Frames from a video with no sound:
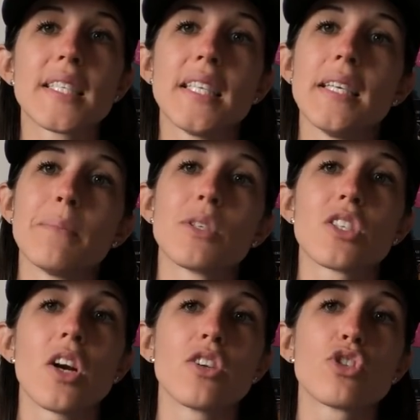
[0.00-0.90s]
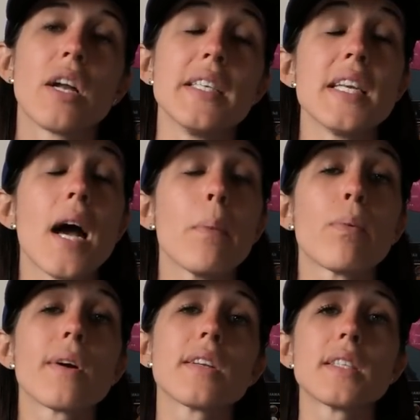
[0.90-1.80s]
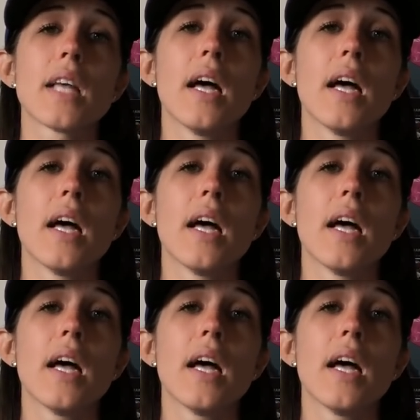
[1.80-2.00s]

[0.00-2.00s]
to see him start trending upwards,